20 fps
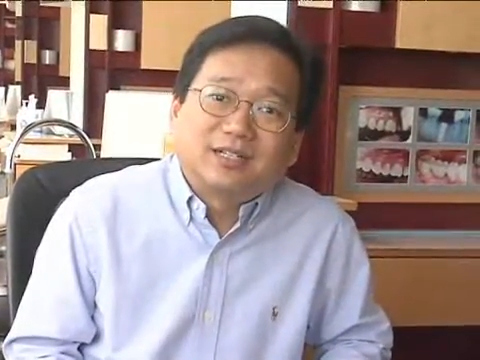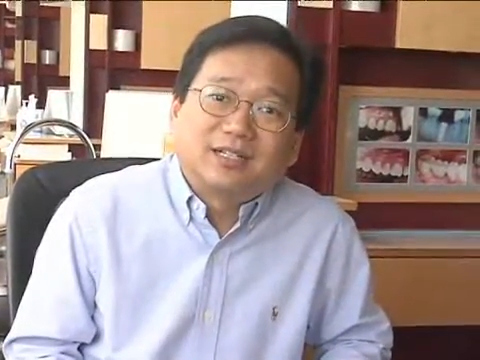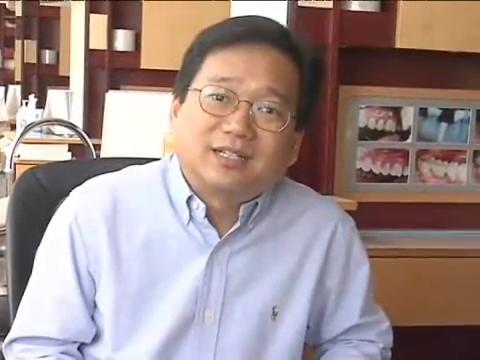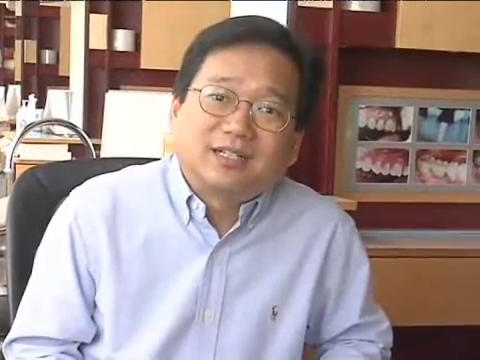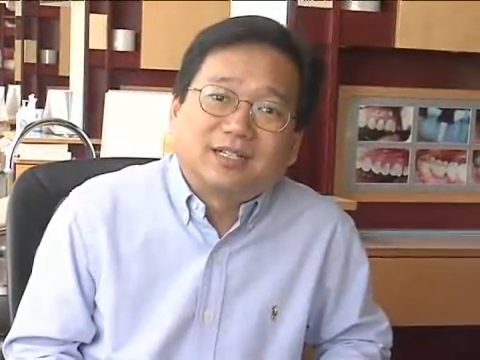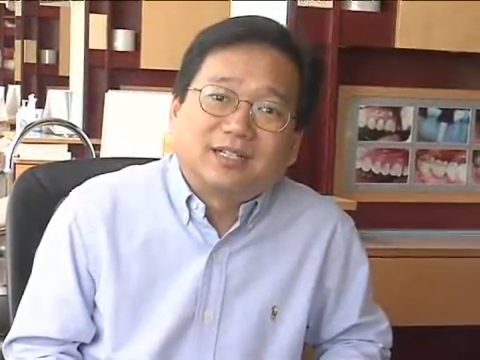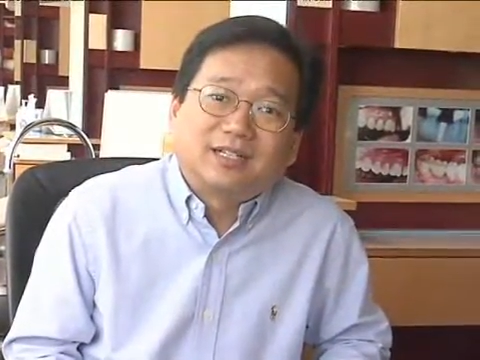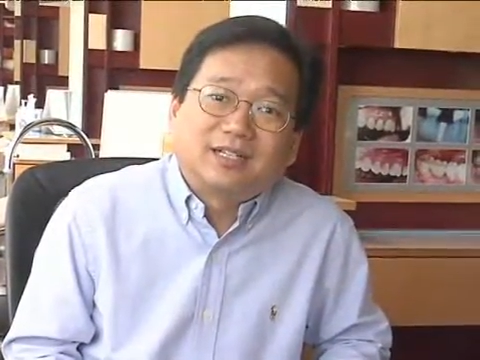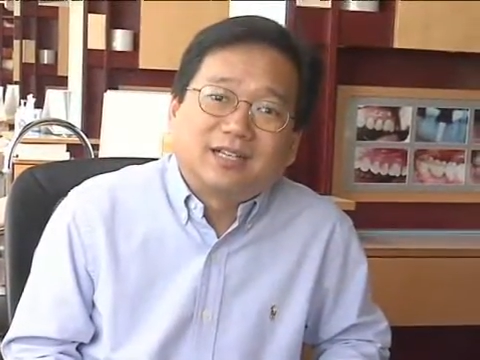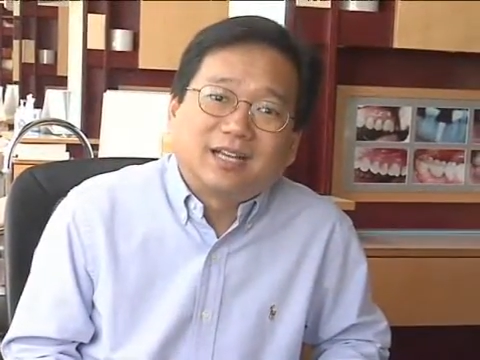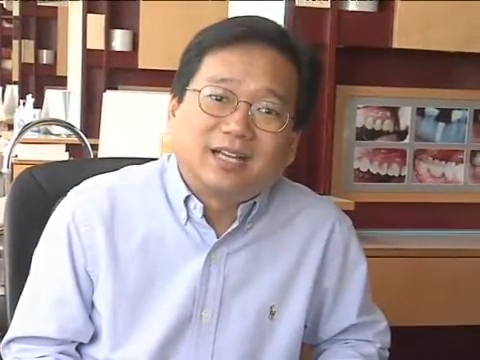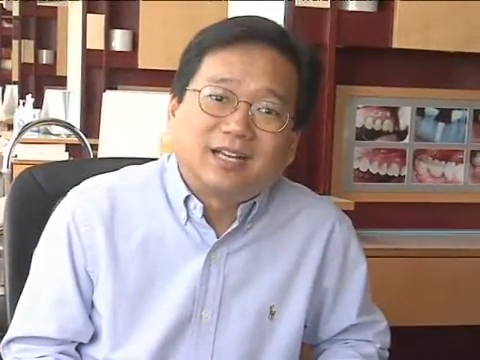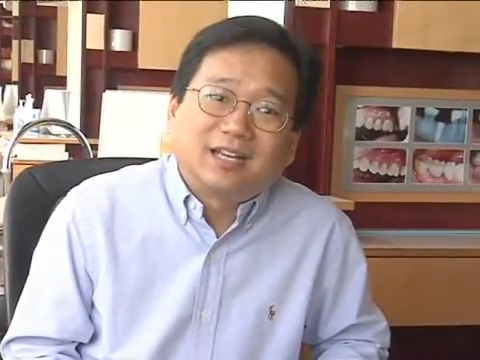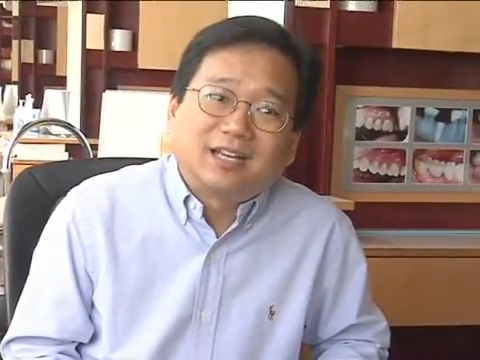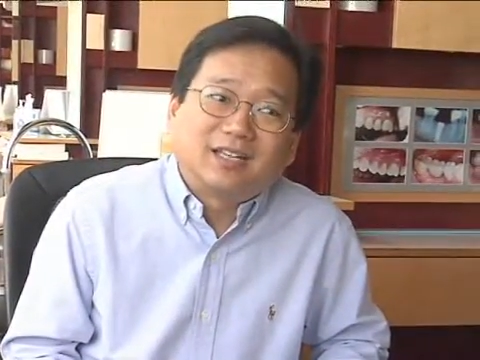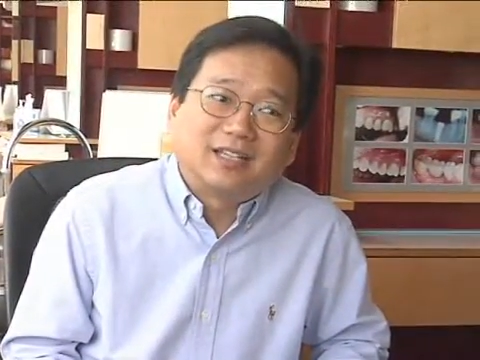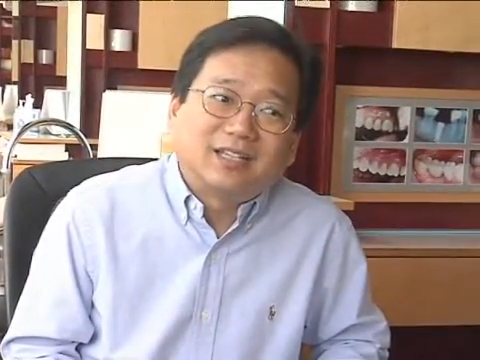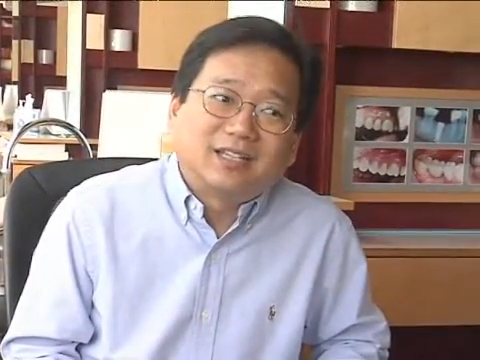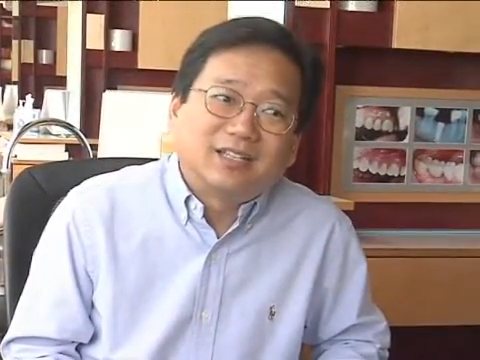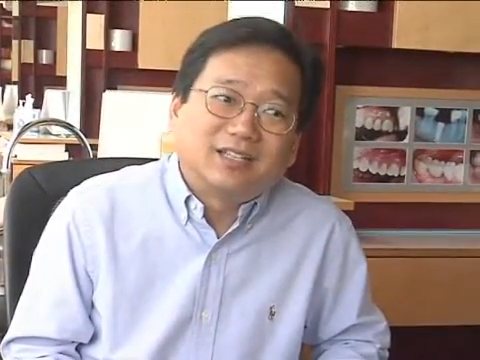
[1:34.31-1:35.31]
uh, and
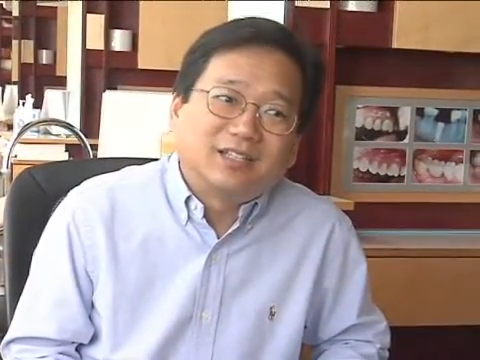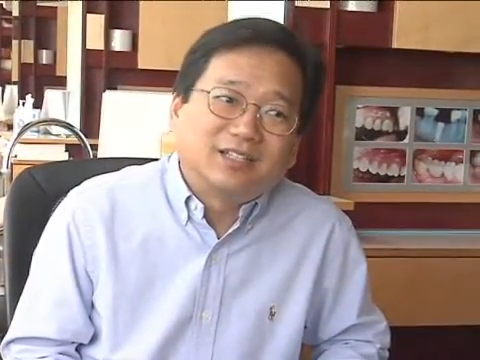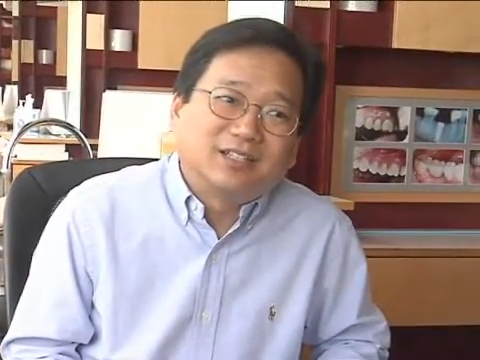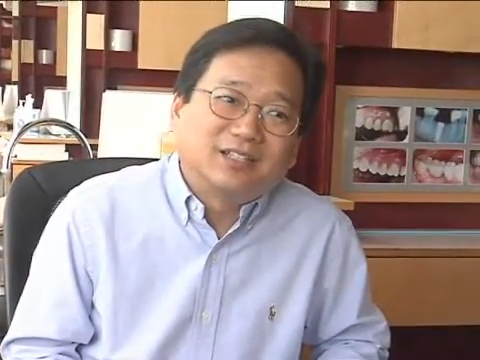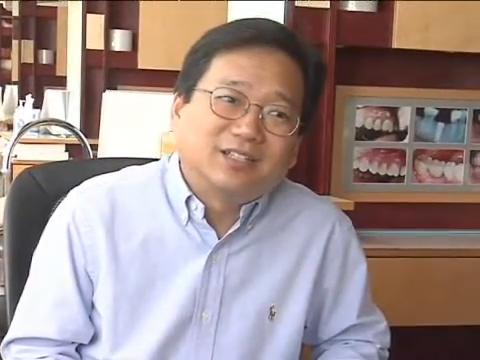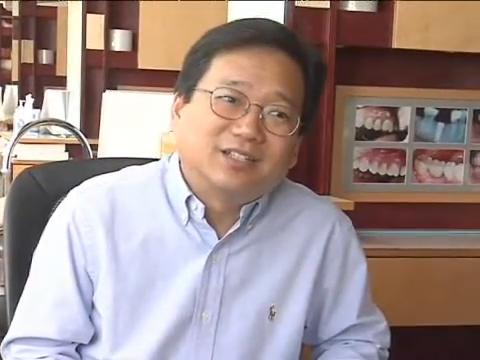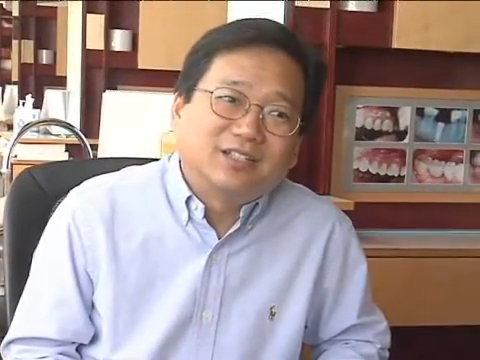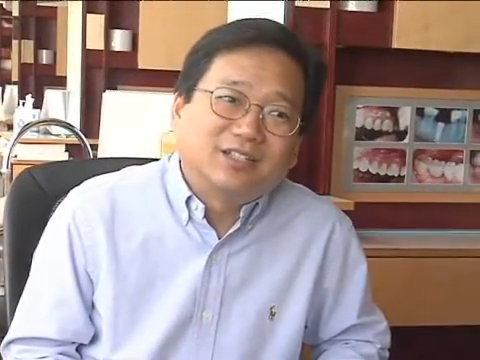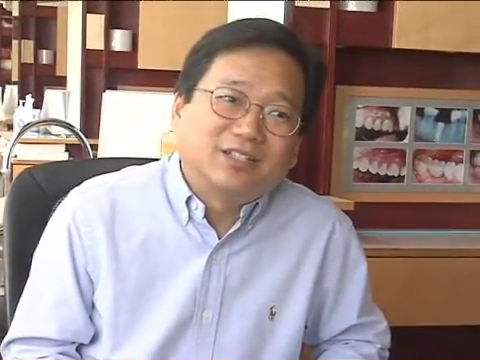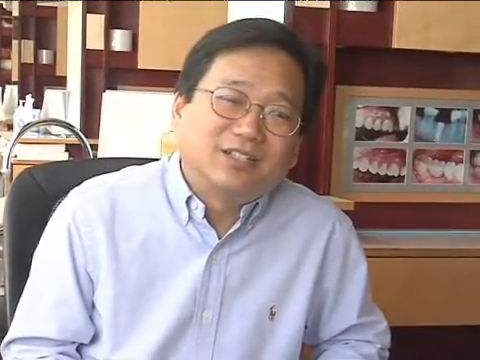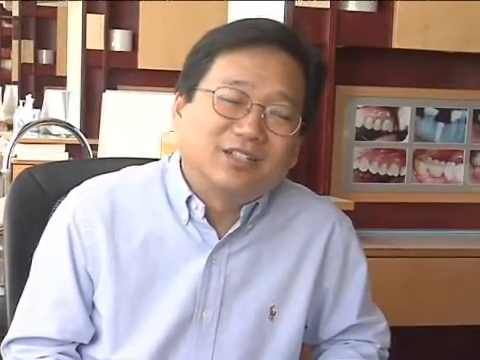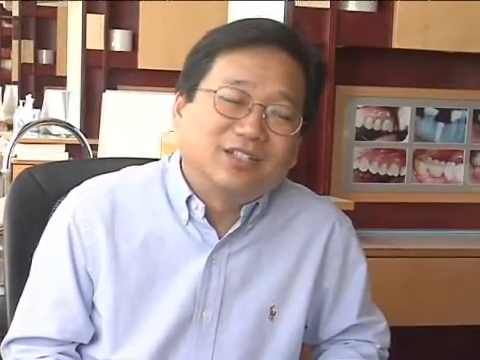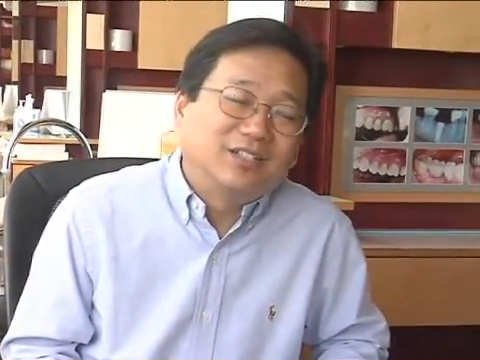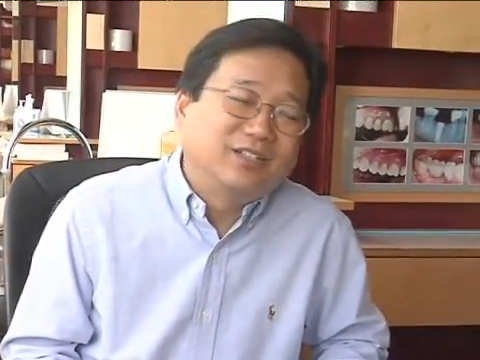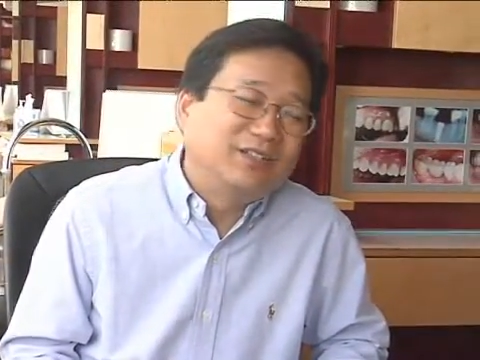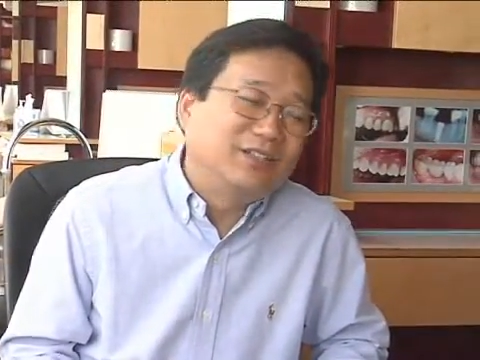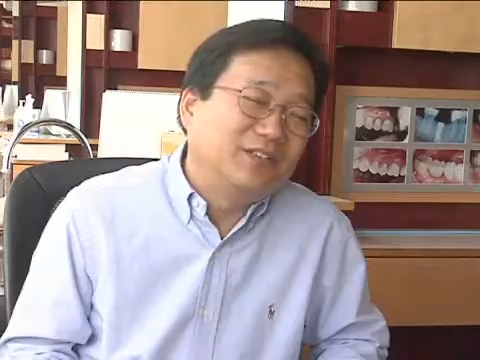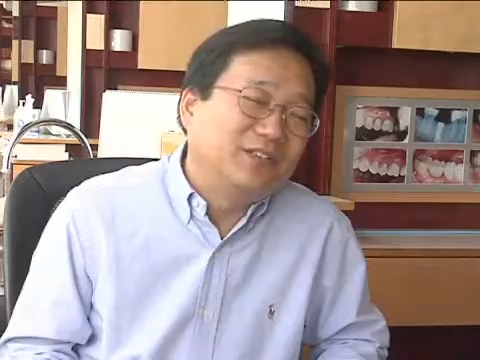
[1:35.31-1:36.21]
I think that in the,